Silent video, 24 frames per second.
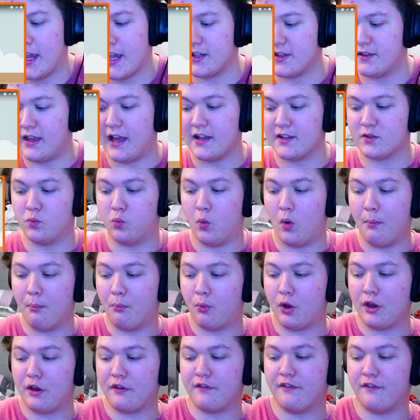
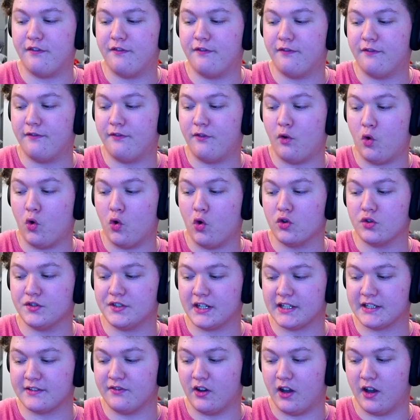
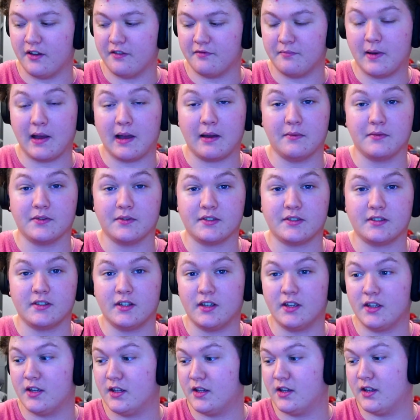£1.465.
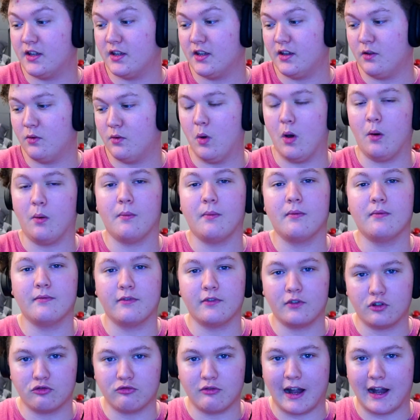Well, for
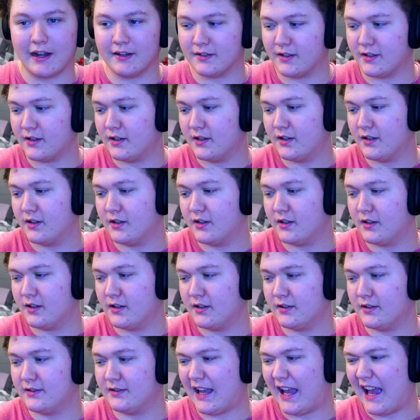grand.
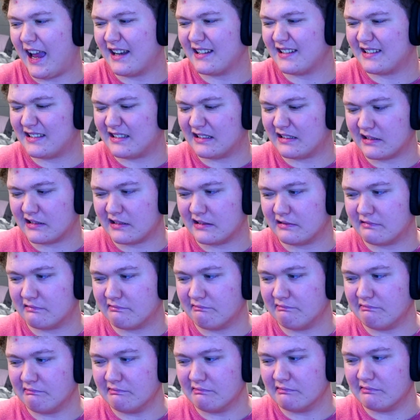That's
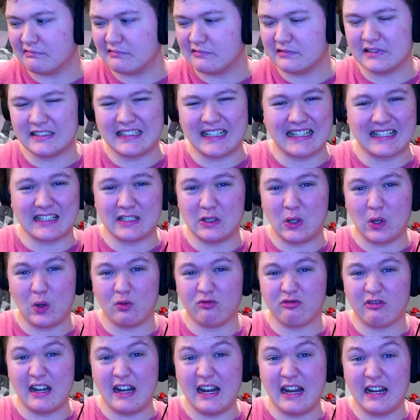
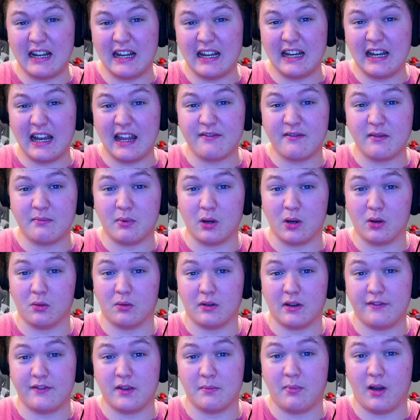not really livable
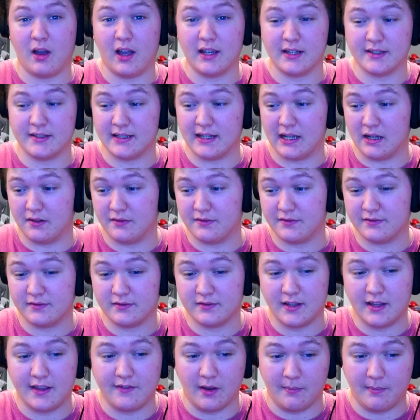if you're by yourself,
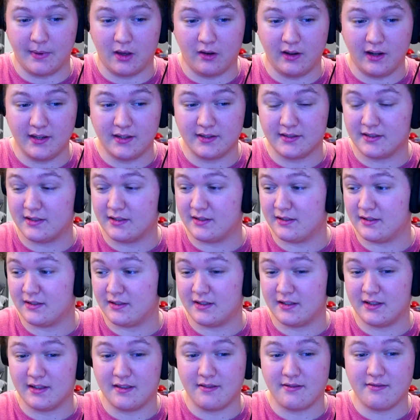if I'll be honest.
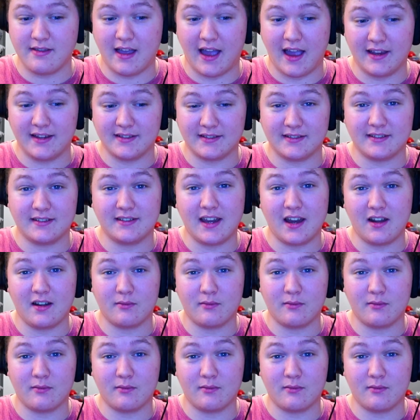That is a terrible